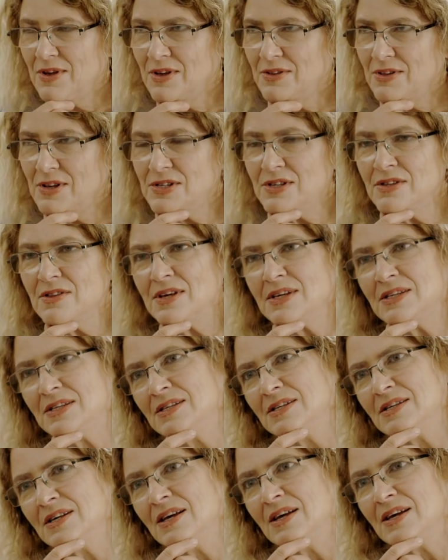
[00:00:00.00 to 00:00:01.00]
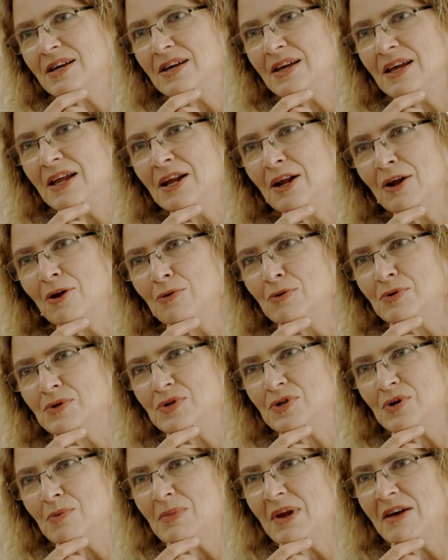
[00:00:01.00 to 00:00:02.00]
Doesn't this uh, include
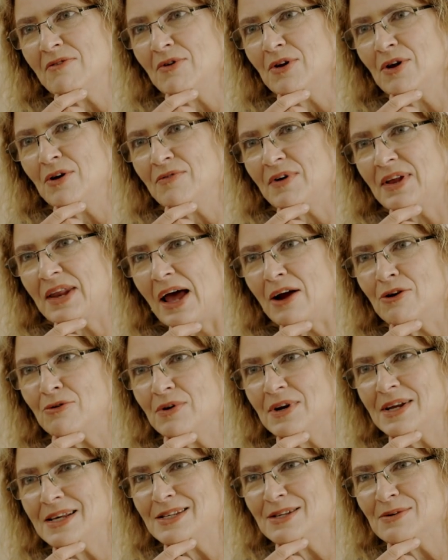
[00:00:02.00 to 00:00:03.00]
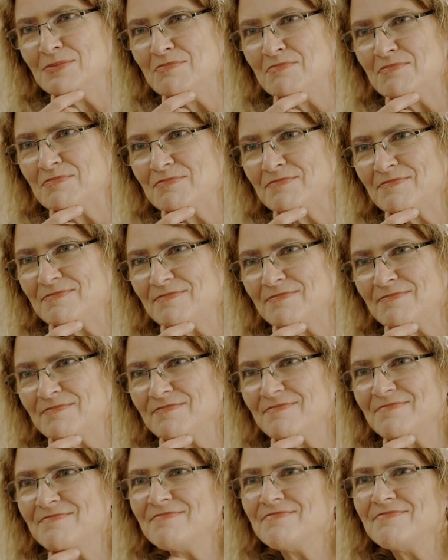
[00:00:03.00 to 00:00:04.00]
some level of anachronism?
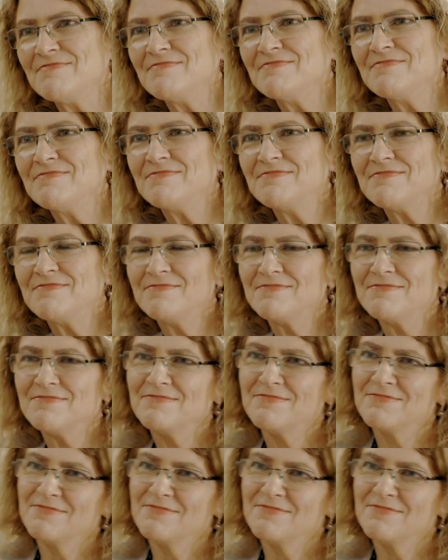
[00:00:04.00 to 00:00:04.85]
Yes, we